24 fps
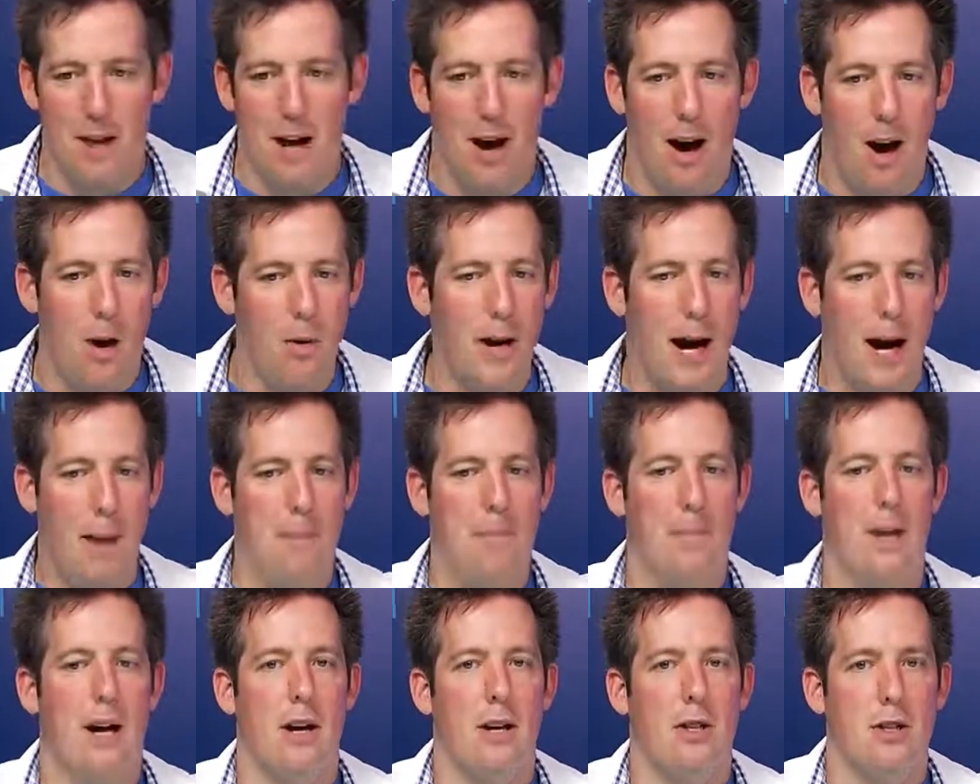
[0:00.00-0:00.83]
Okay,
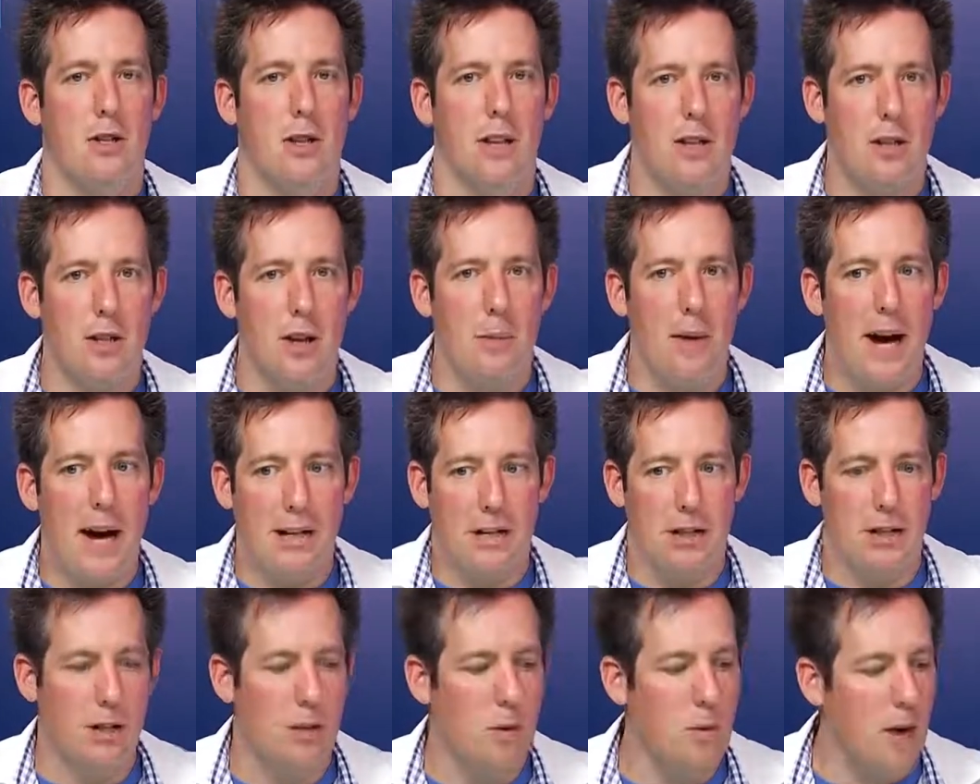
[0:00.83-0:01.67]
so let's go back
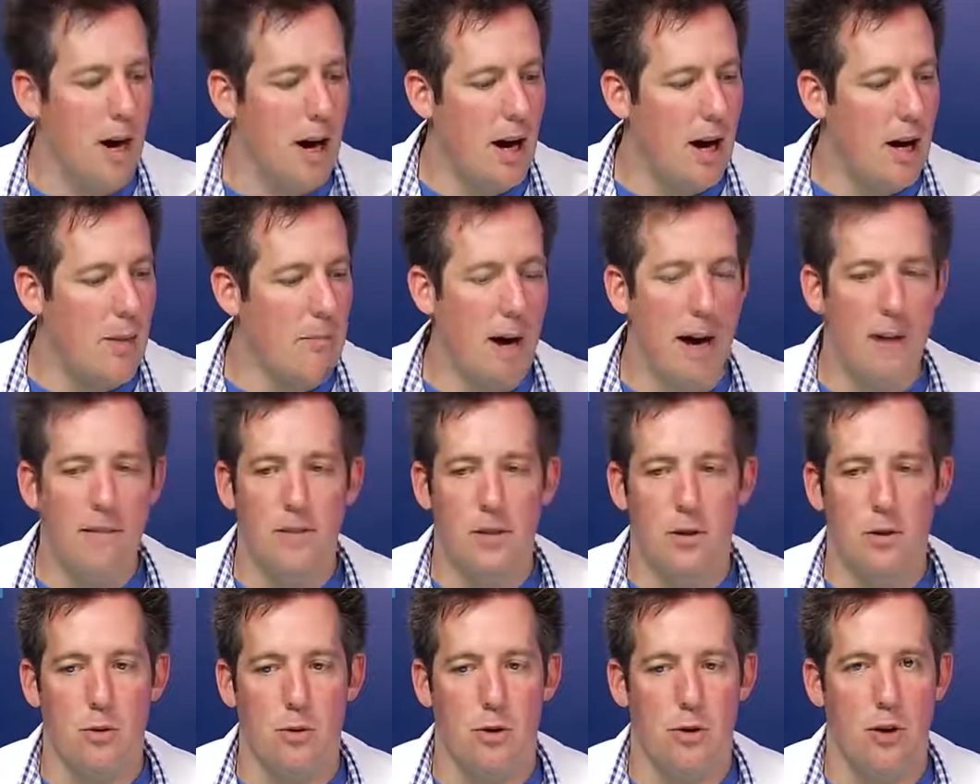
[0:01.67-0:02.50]
to my
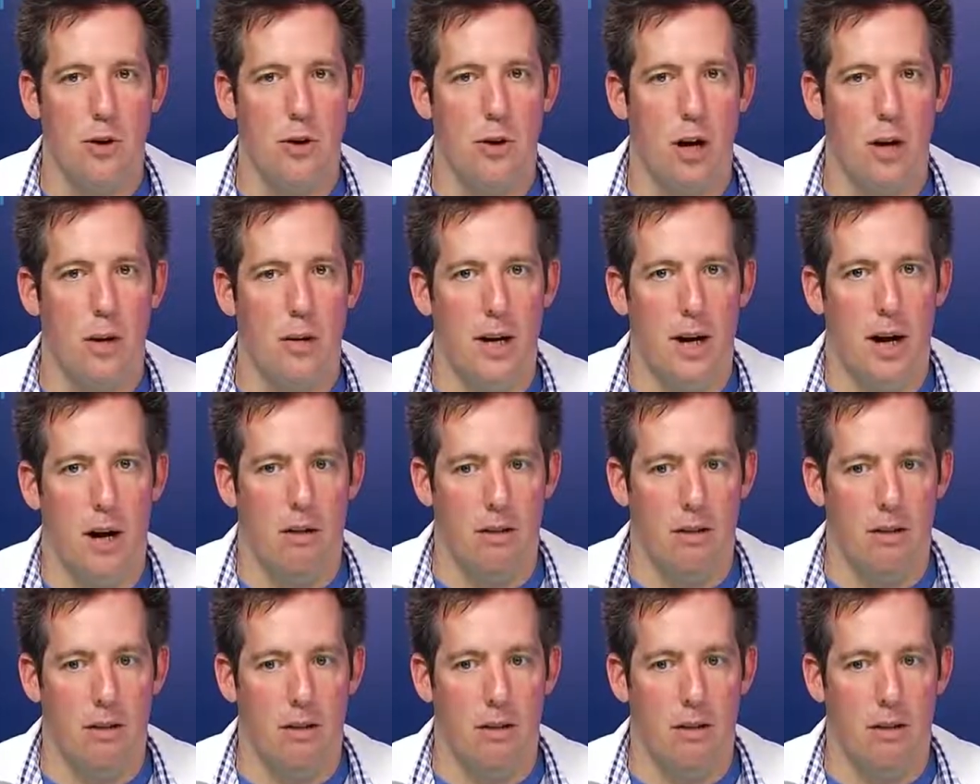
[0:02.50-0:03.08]
Visual Studio here